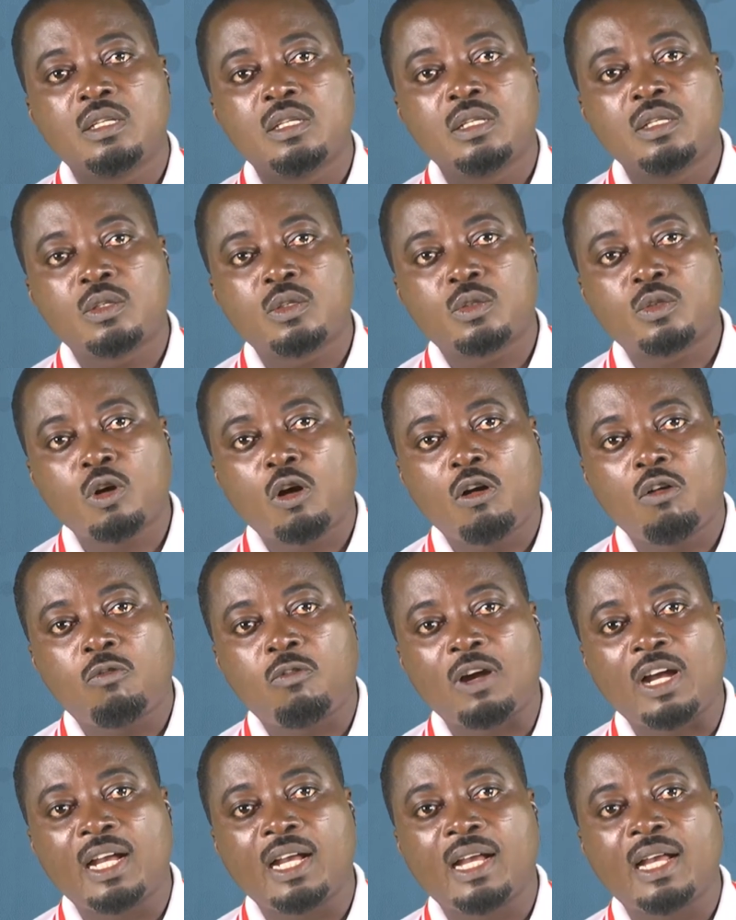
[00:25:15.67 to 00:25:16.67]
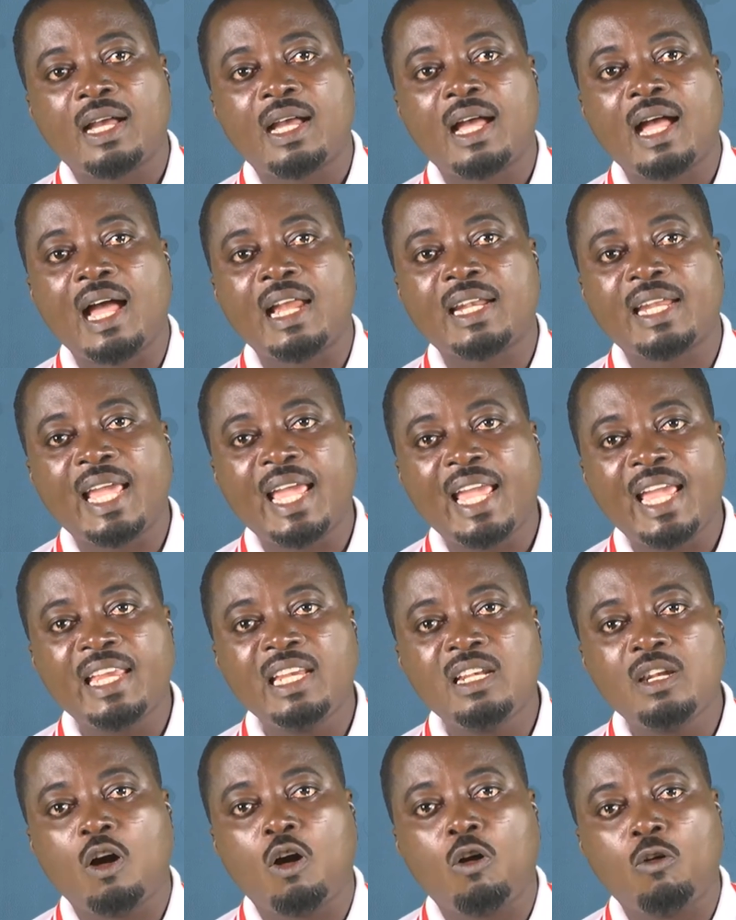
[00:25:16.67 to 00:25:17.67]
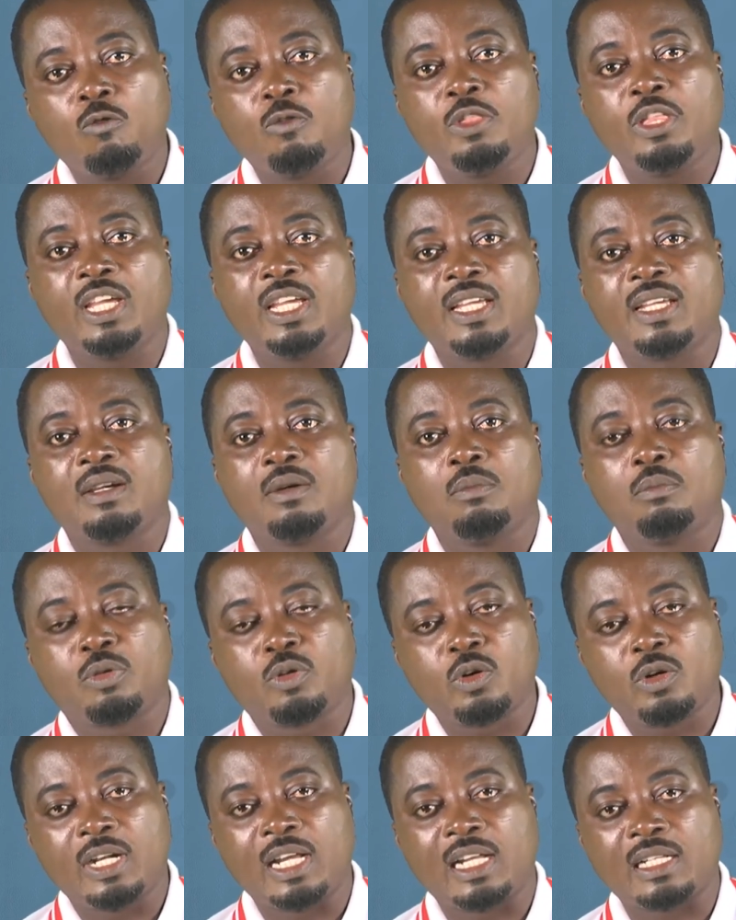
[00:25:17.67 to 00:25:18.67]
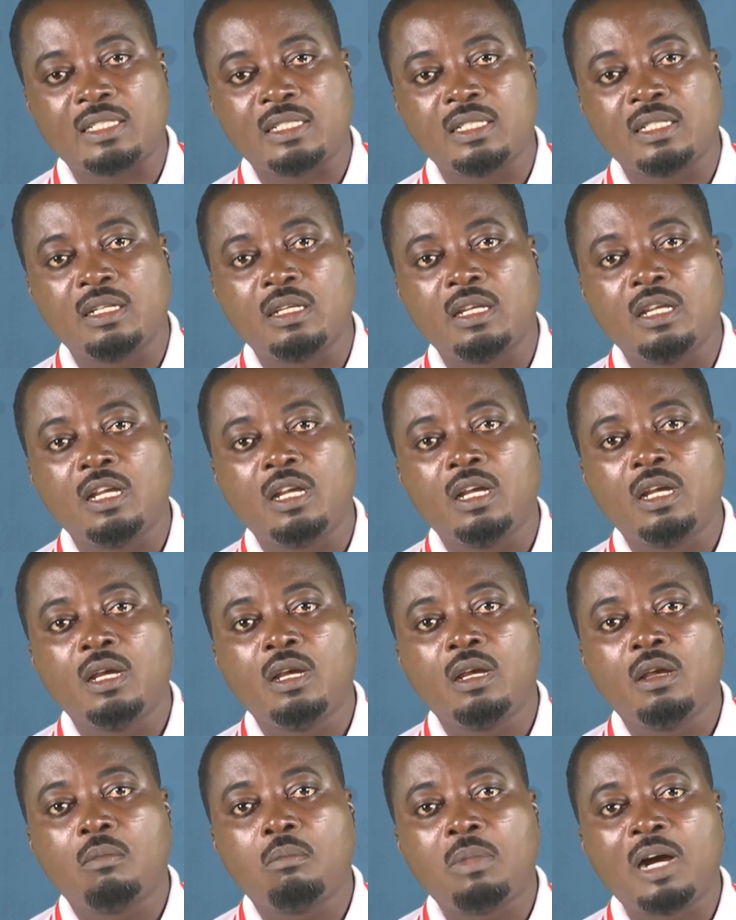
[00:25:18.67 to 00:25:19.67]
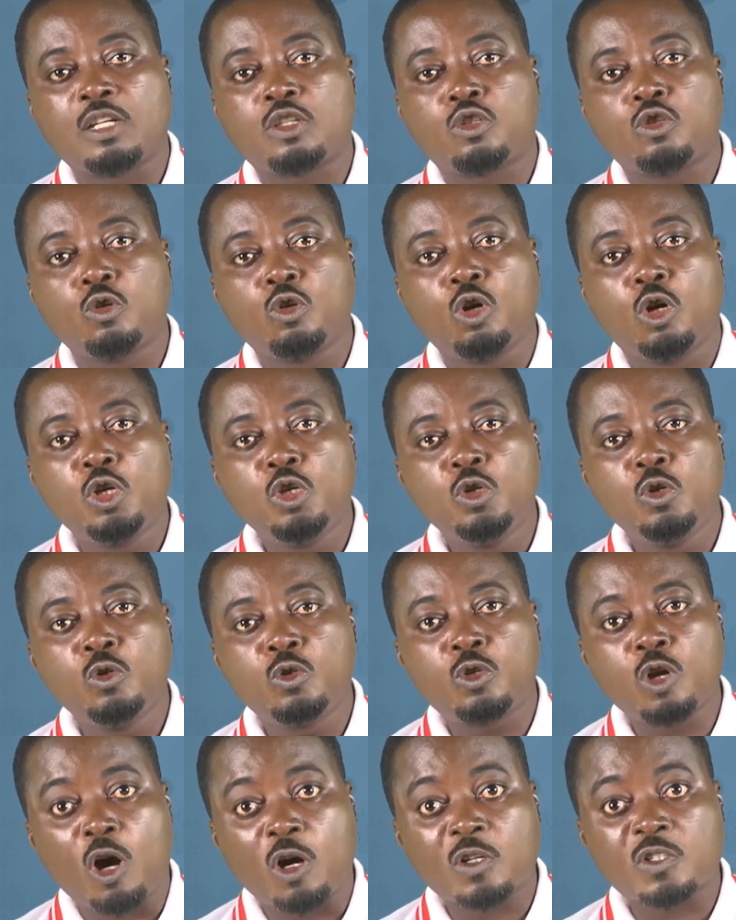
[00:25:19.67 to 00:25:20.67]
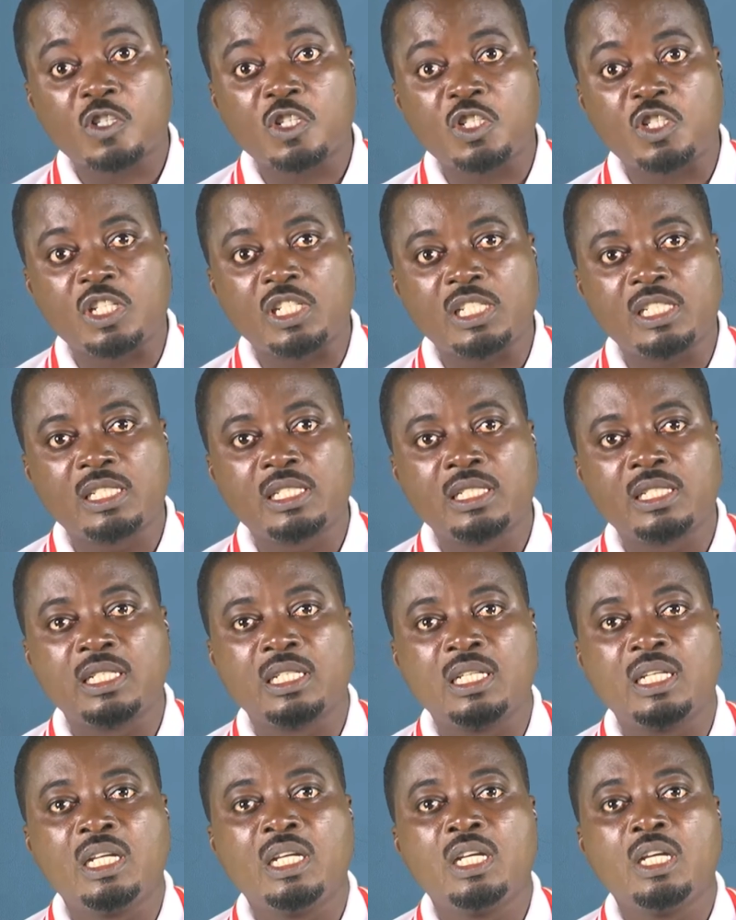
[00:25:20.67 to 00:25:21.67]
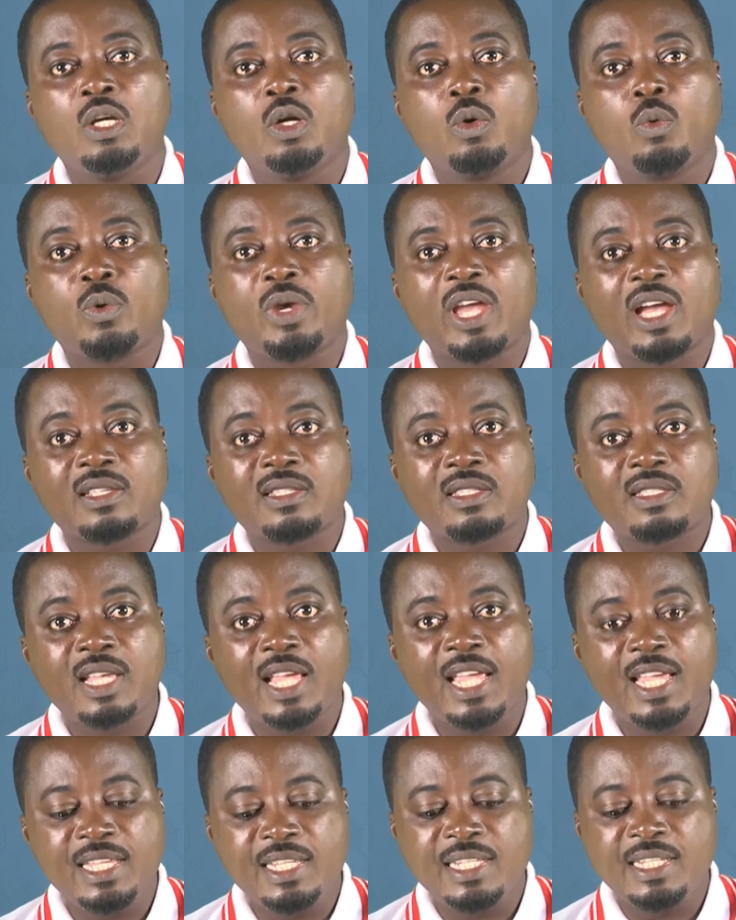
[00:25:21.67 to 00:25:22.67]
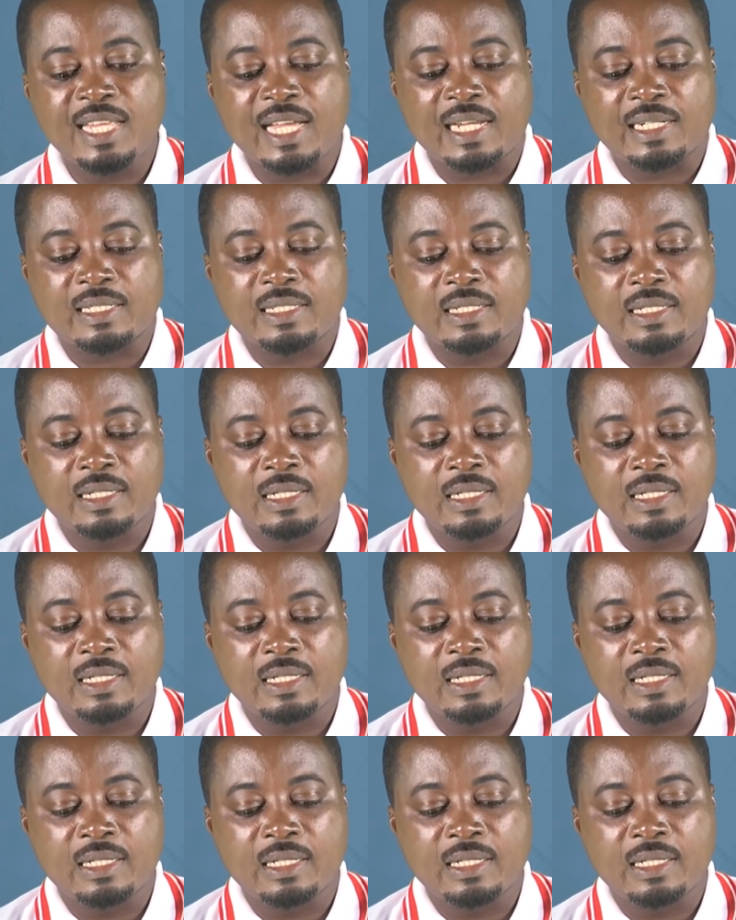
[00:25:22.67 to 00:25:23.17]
sulfur at the end of the product, but you don't use oxygen, we are saying that